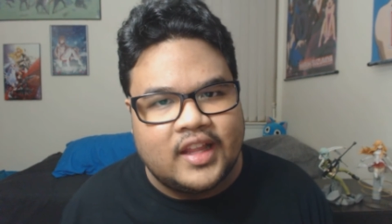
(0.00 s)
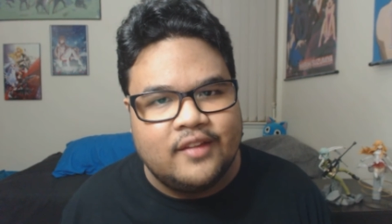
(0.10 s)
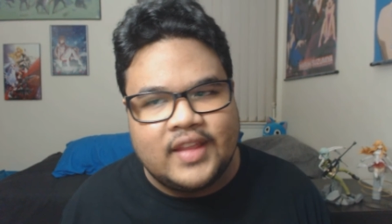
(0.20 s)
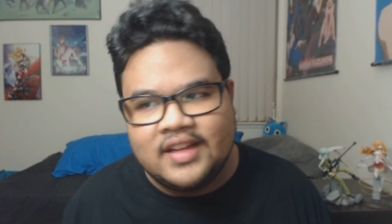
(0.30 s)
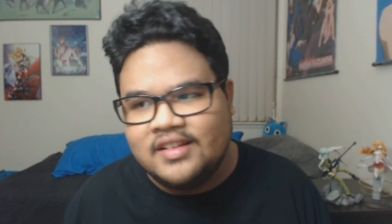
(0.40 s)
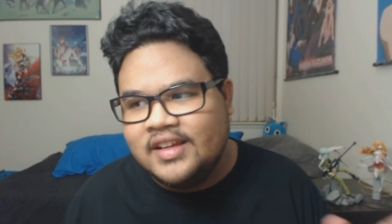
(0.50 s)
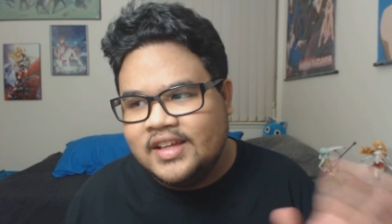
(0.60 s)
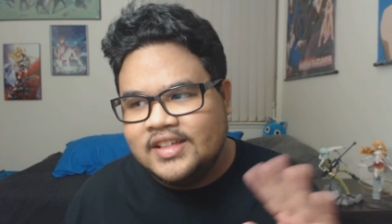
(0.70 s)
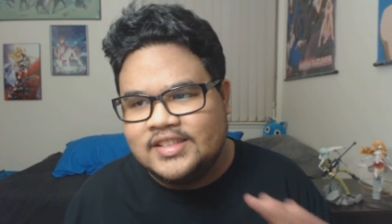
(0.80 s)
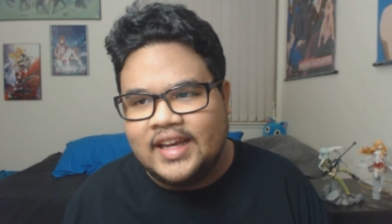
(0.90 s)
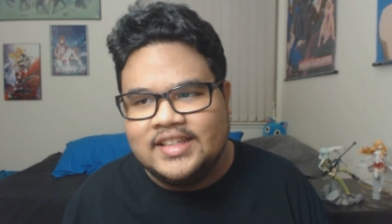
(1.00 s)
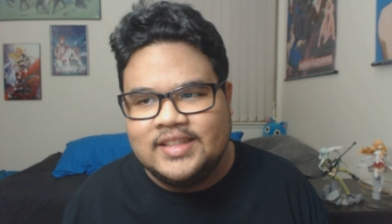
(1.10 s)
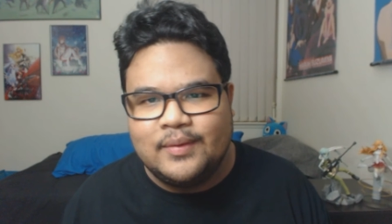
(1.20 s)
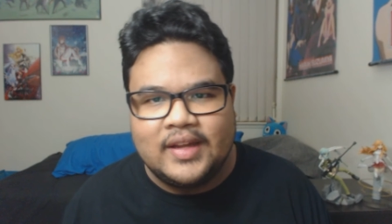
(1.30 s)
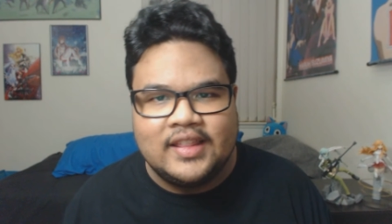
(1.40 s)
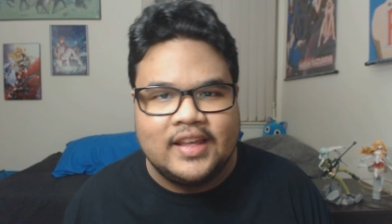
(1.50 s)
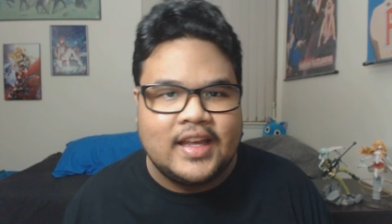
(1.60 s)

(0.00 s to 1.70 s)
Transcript: I love that sidestep kind of thing.